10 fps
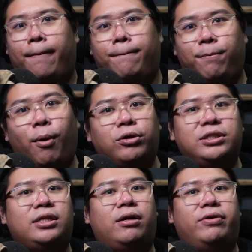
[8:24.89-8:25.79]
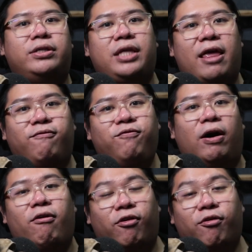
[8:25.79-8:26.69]
monstrous, and
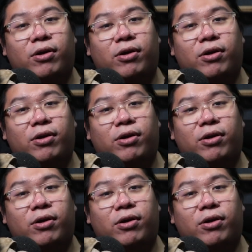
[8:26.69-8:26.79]
Vava